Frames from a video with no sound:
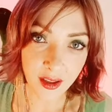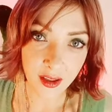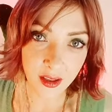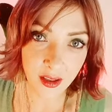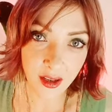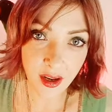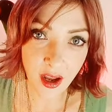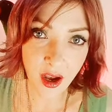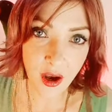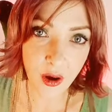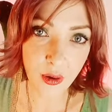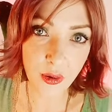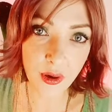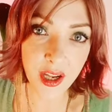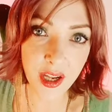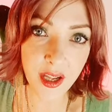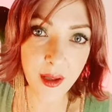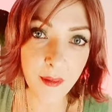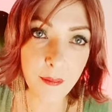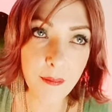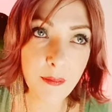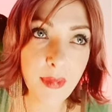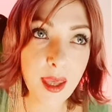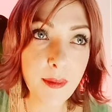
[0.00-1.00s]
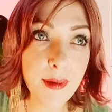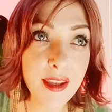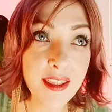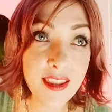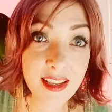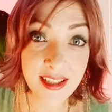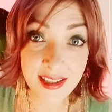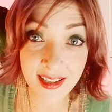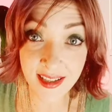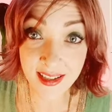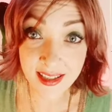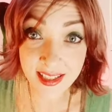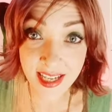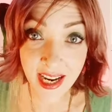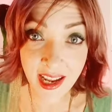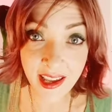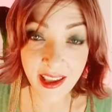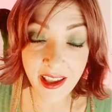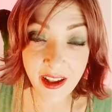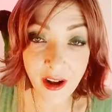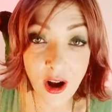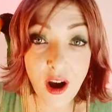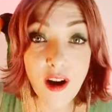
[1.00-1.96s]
You know, maybe this is taking